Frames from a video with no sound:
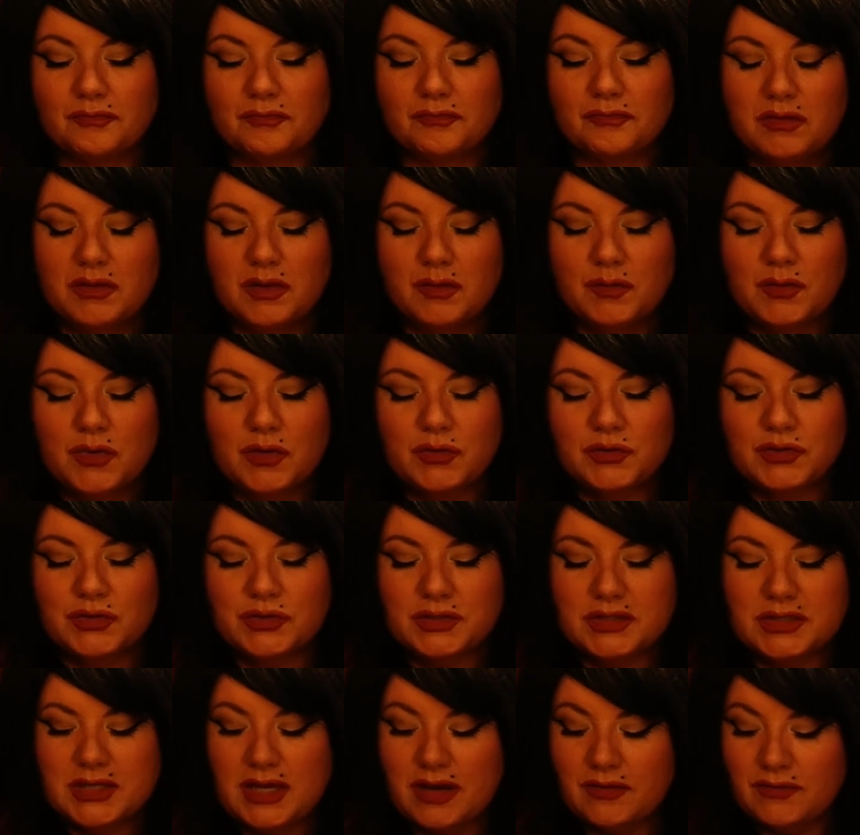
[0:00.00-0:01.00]
The
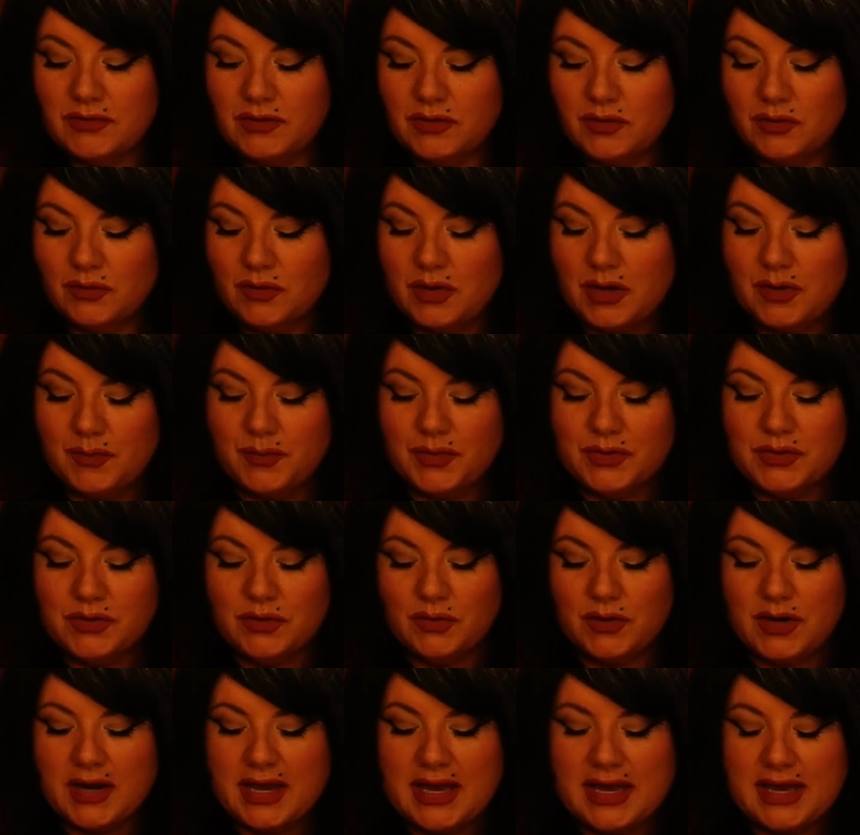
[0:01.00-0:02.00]
emotions have you up in
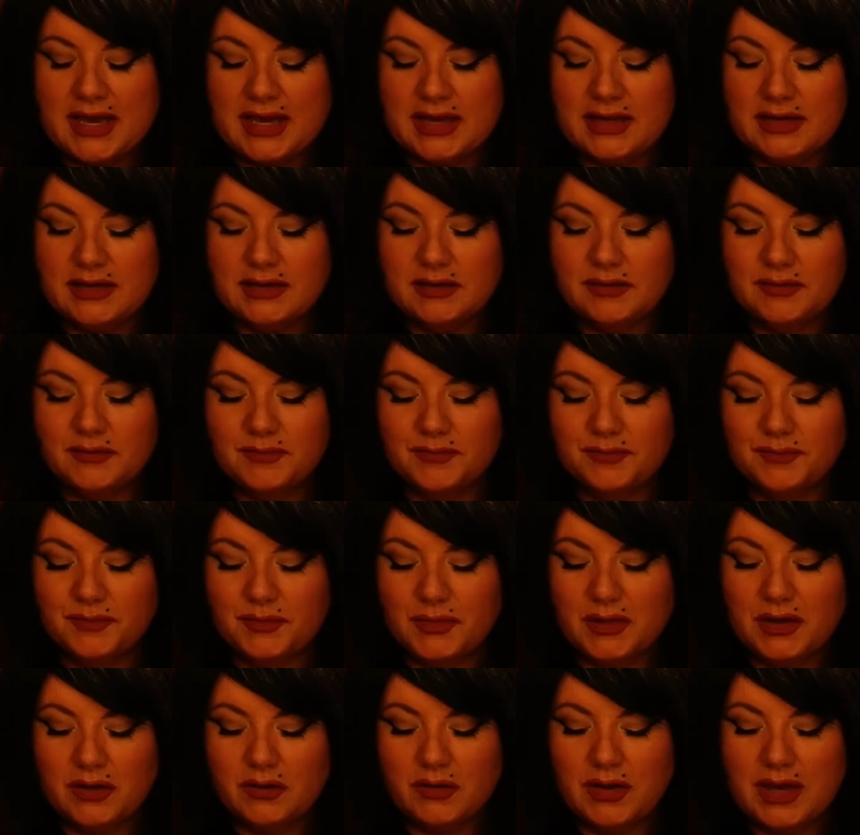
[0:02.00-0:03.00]
your head,
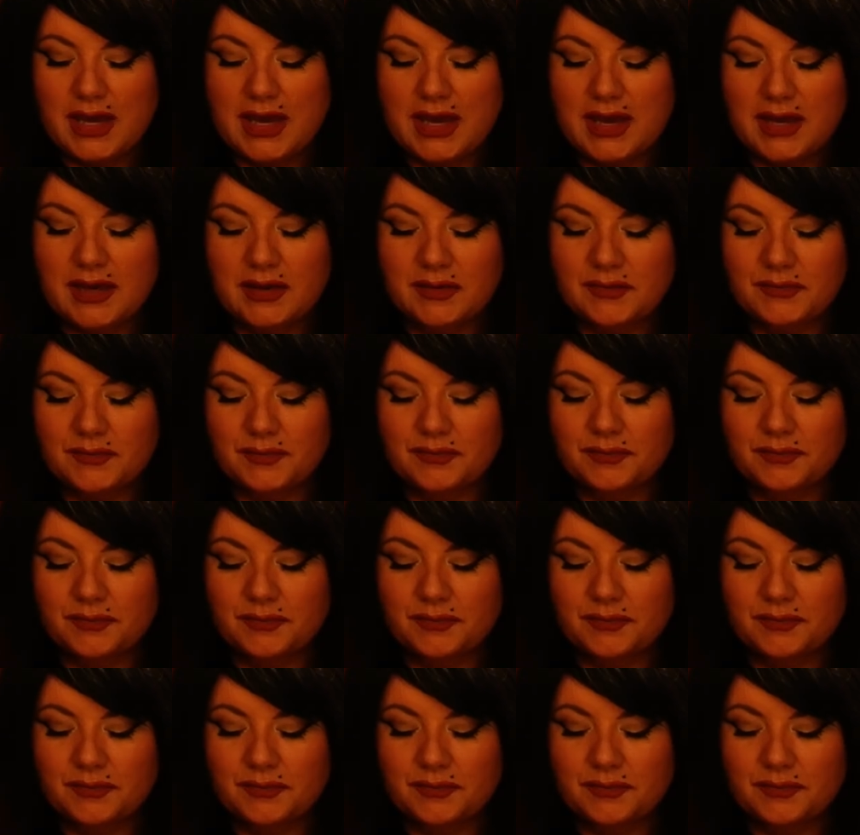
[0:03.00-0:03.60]
okay?